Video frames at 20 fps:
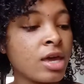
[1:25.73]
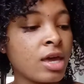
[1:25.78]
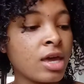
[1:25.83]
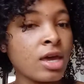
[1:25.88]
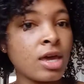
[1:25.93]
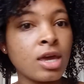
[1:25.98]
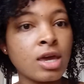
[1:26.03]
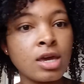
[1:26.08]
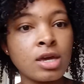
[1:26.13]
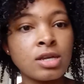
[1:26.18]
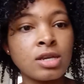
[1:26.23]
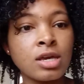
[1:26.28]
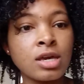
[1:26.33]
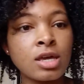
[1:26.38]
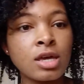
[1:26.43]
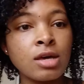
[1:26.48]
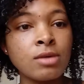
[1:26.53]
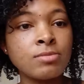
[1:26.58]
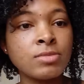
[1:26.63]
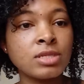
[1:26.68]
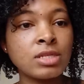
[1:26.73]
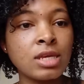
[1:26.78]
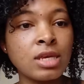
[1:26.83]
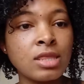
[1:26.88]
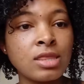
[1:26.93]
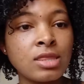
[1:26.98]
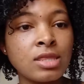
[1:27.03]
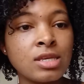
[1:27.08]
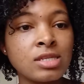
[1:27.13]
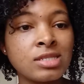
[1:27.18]
And it comes
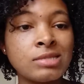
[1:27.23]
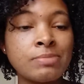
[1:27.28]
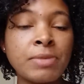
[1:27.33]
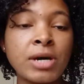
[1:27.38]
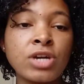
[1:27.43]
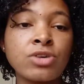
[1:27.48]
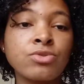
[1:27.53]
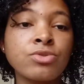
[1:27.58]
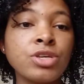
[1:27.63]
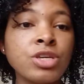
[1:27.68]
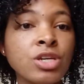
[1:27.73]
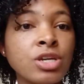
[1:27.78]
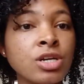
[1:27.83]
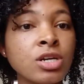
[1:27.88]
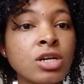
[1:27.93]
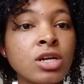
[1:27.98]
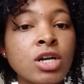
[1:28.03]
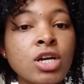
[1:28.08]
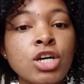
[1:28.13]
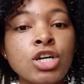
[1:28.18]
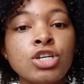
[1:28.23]
in this bottle here.